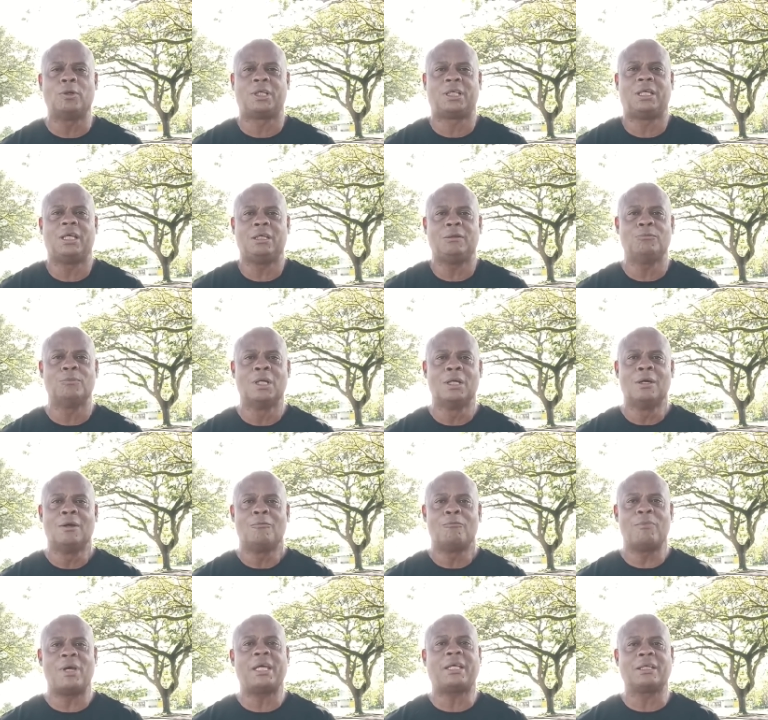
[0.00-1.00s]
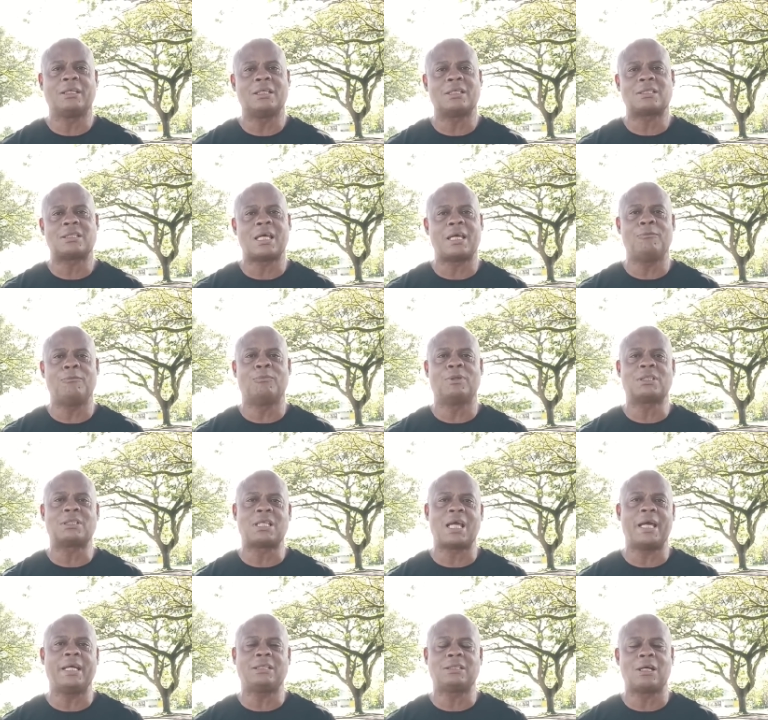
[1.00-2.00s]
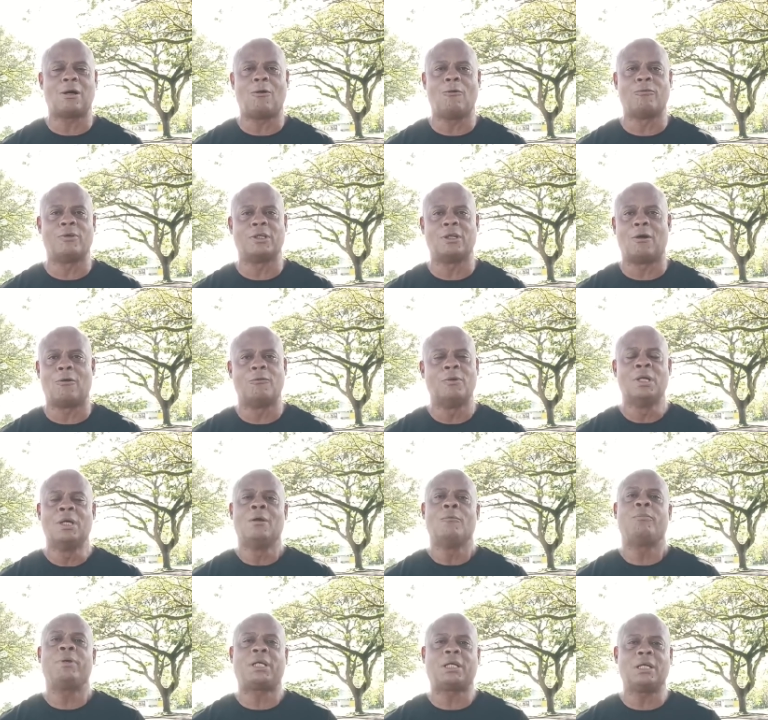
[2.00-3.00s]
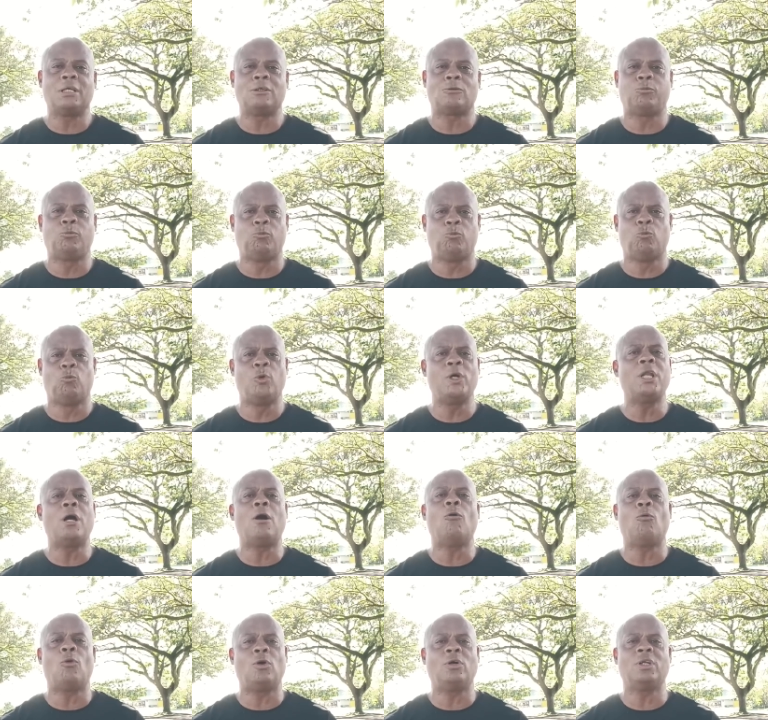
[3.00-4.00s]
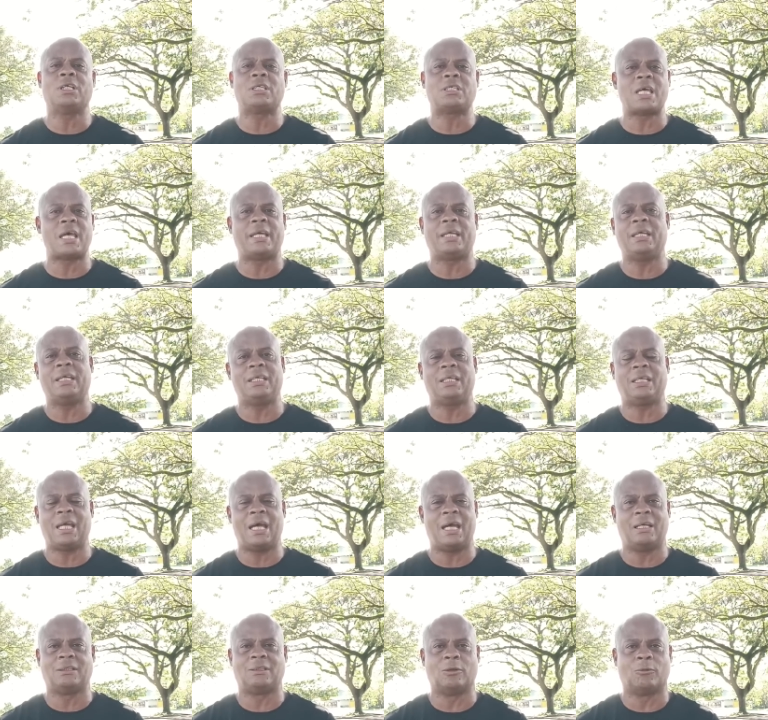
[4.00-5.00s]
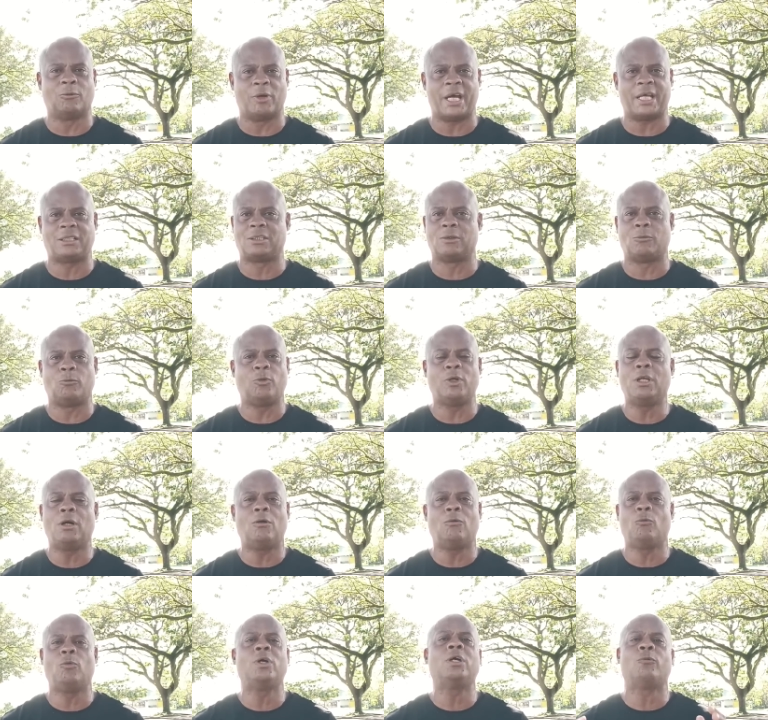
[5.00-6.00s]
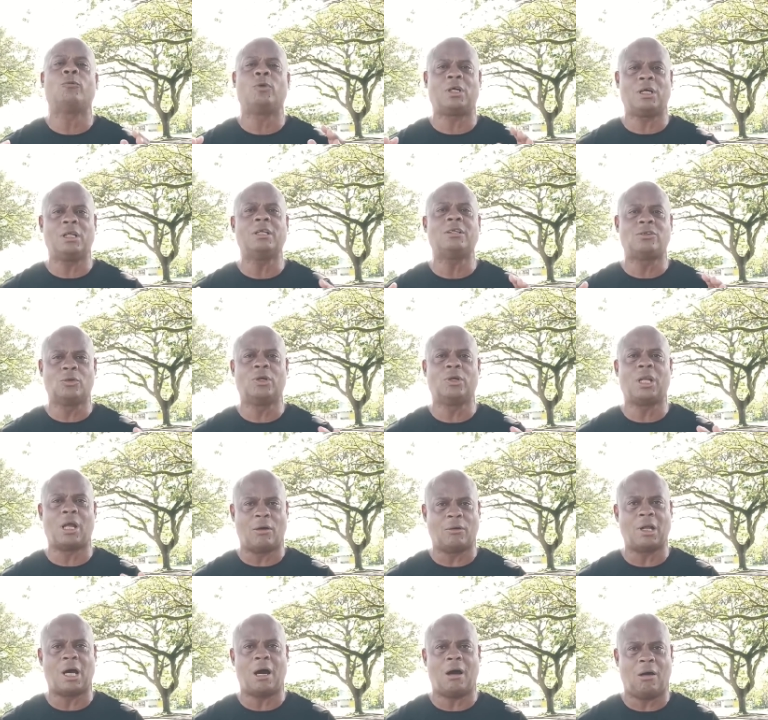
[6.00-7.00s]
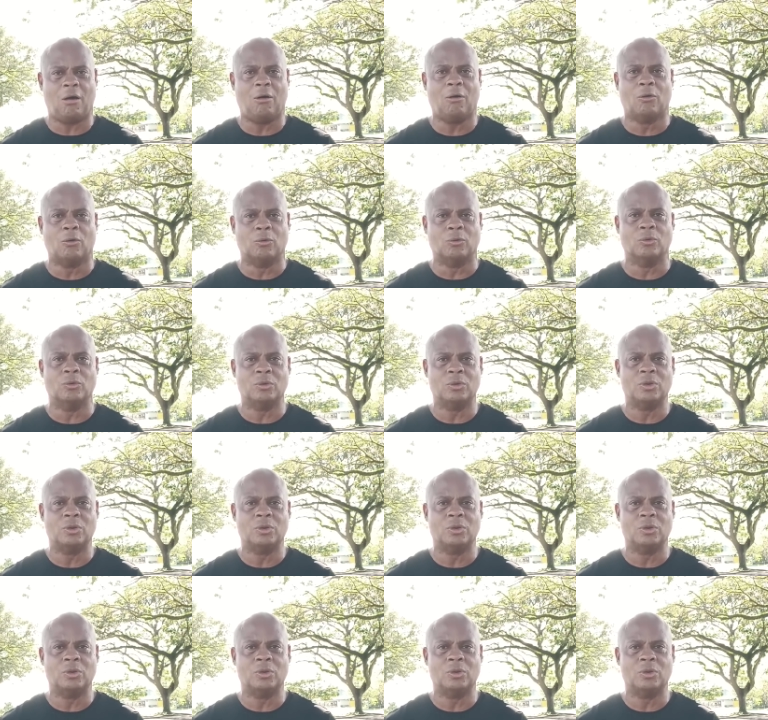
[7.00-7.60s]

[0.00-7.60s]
keep making the same mistakes over and over because we don't want to take any kind of direction. We don't, we, are going to do it on our own.